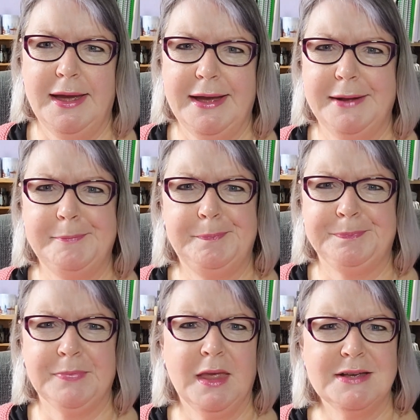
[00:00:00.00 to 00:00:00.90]
um,
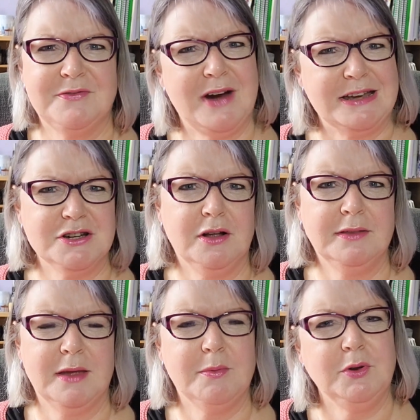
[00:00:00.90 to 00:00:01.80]
fragile
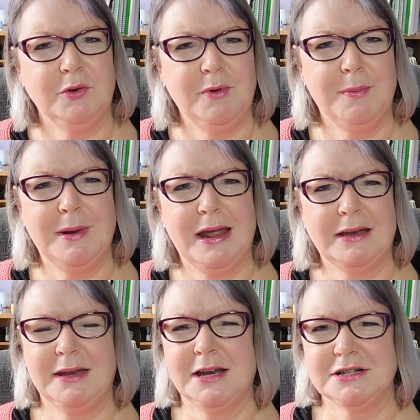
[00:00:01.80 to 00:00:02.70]
that when you rip it
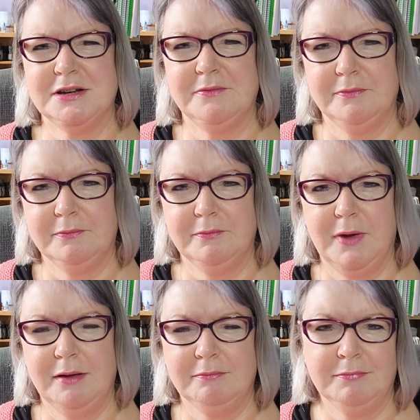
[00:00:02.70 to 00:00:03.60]
out, it actually
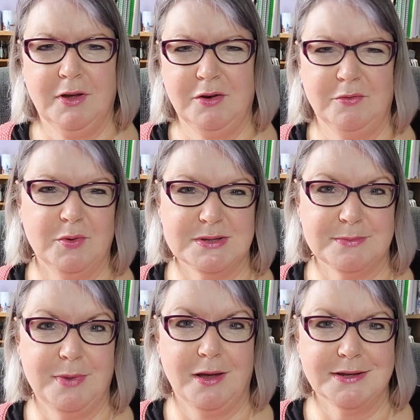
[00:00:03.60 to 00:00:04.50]
uh, kind of falls
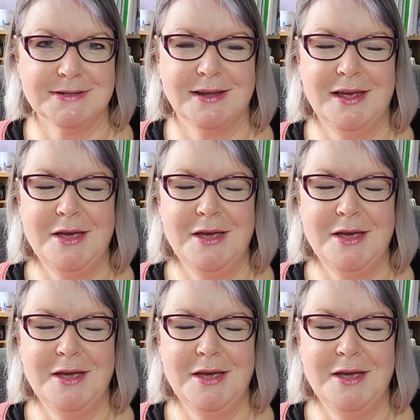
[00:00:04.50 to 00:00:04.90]
apart.